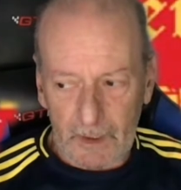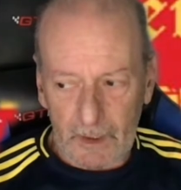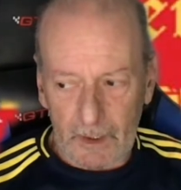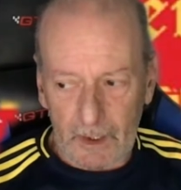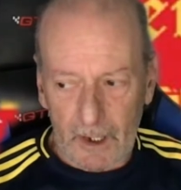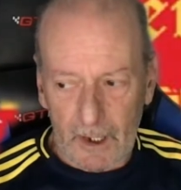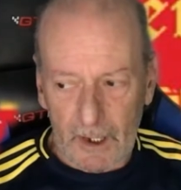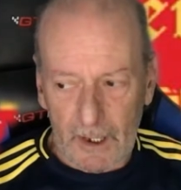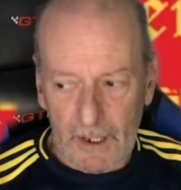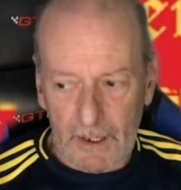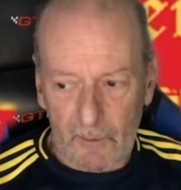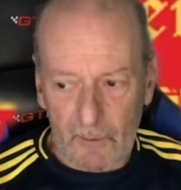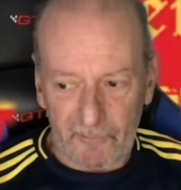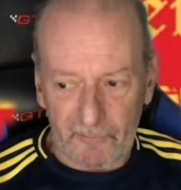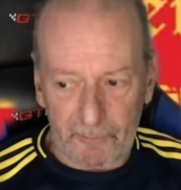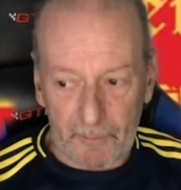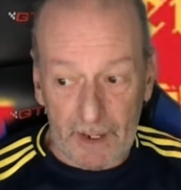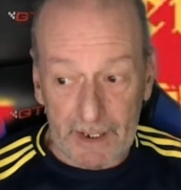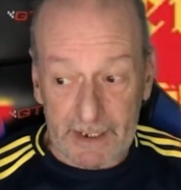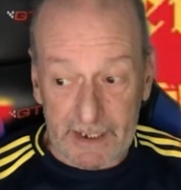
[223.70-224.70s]
of
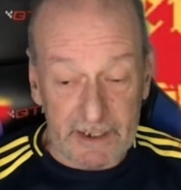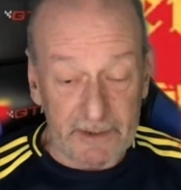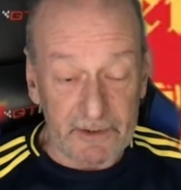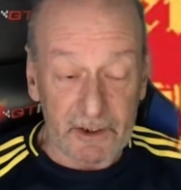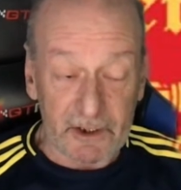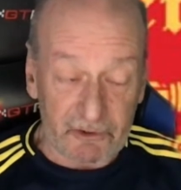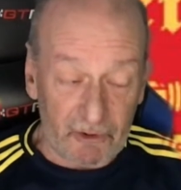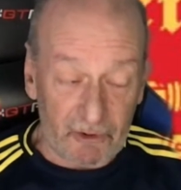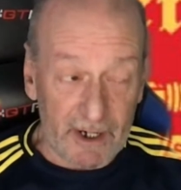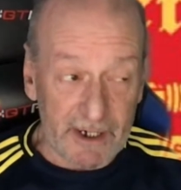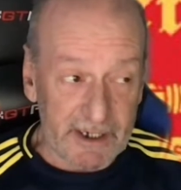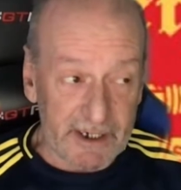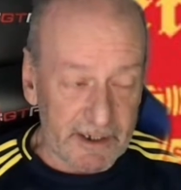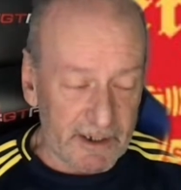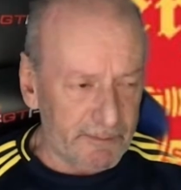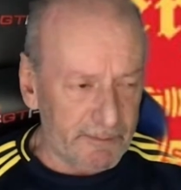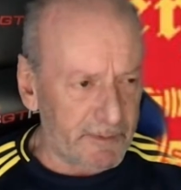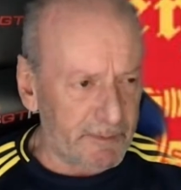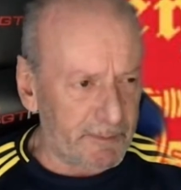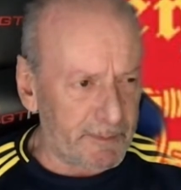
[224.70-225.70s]
making the grade,
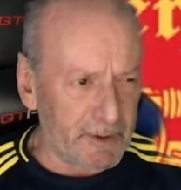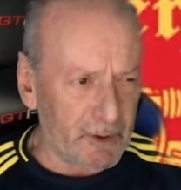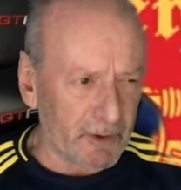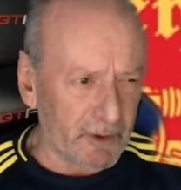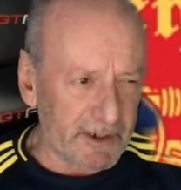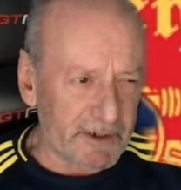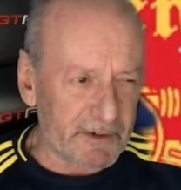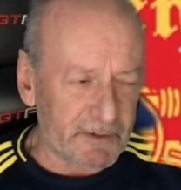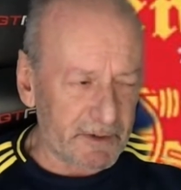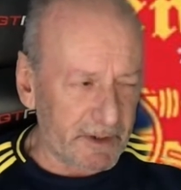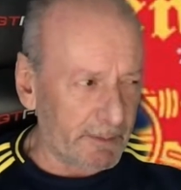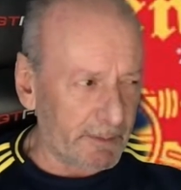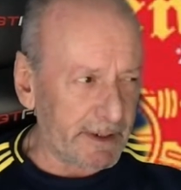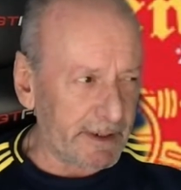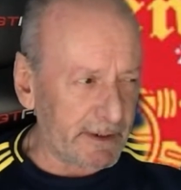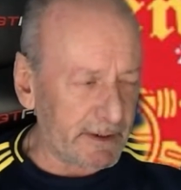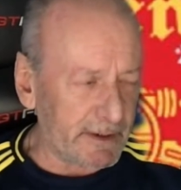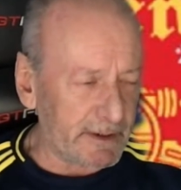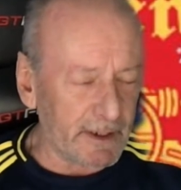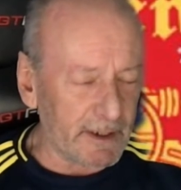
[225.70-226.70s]
to be honest. I
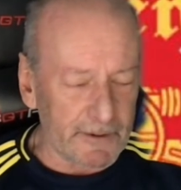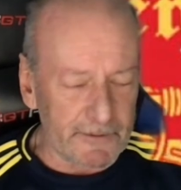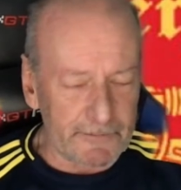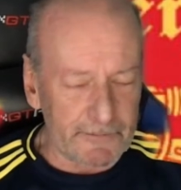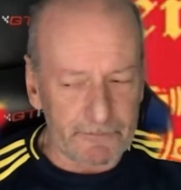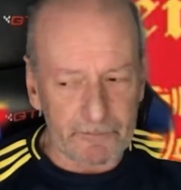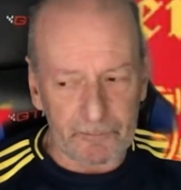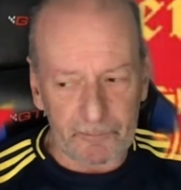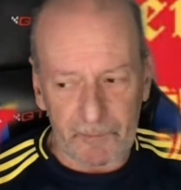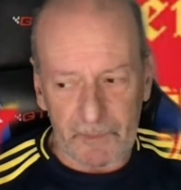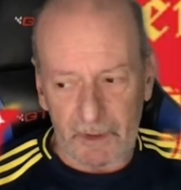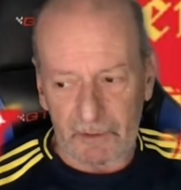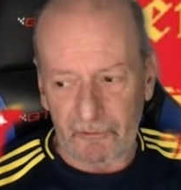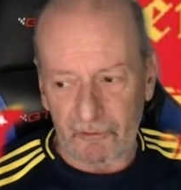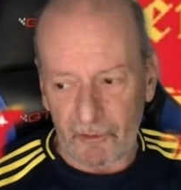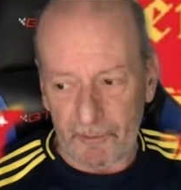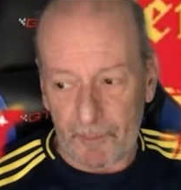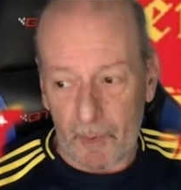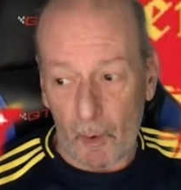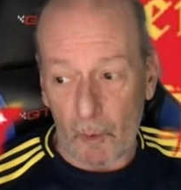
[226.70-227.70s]
mean, the
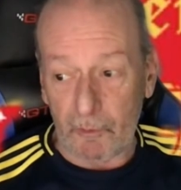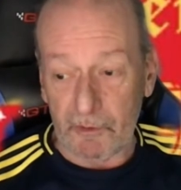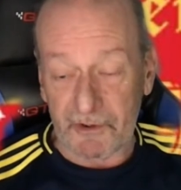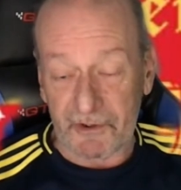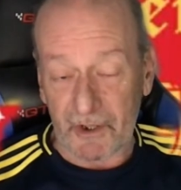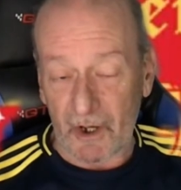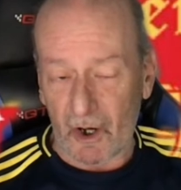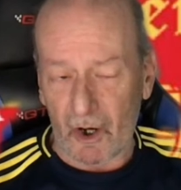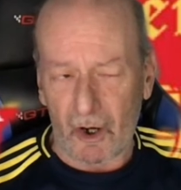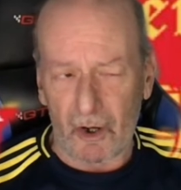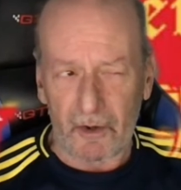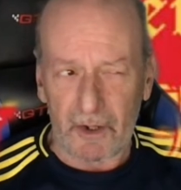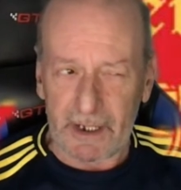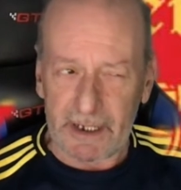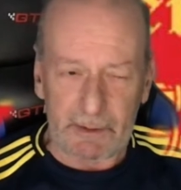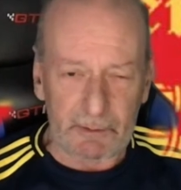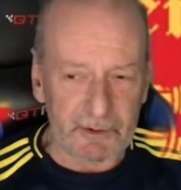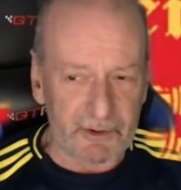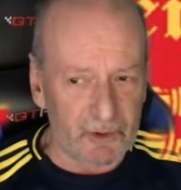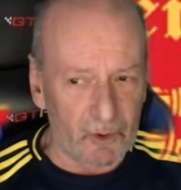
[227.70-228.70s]
reports are
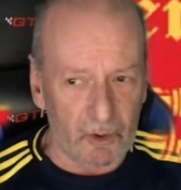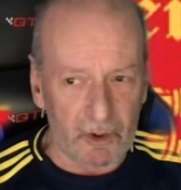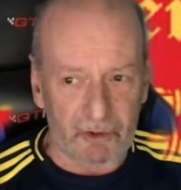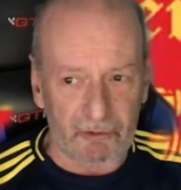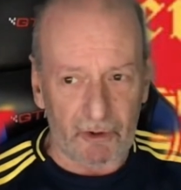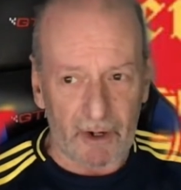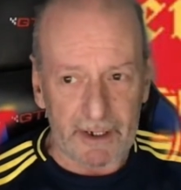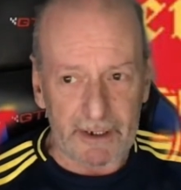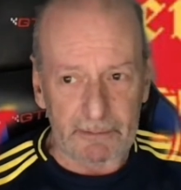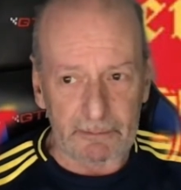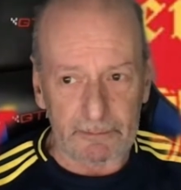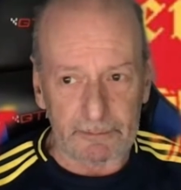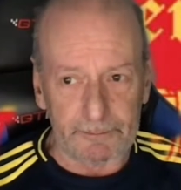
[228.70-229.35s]
he was not great.